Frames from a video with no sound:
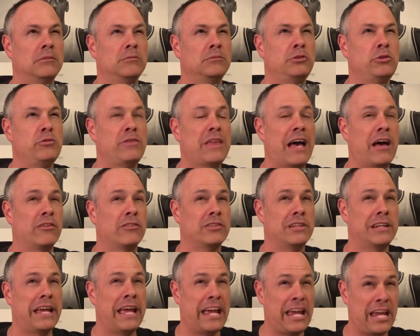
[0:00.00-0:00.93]

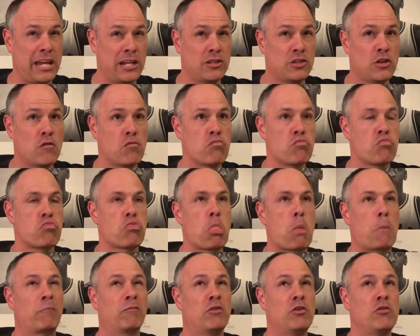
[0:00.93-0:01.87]
2008,
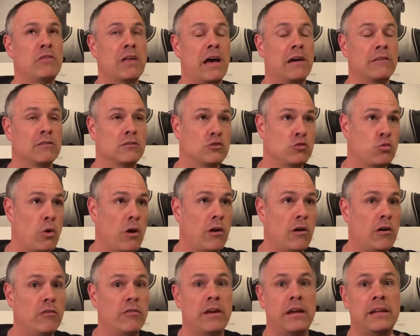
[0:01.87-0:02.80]

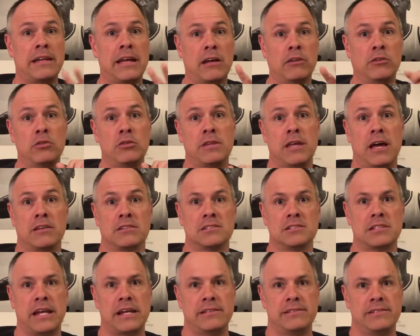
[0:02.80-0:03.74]
2012, and now
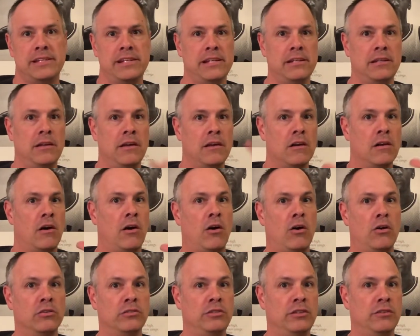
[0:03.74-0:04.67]
2019.
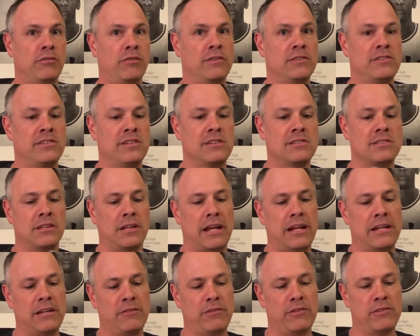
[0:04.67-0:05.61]
All differences, a lot
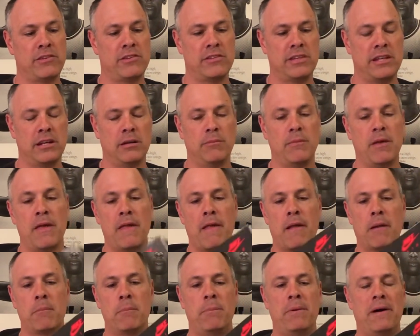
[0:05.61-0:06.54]
of differences in them.
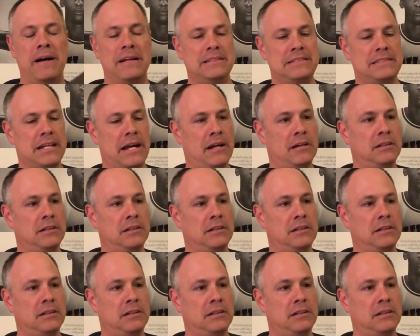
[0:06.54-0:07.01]
But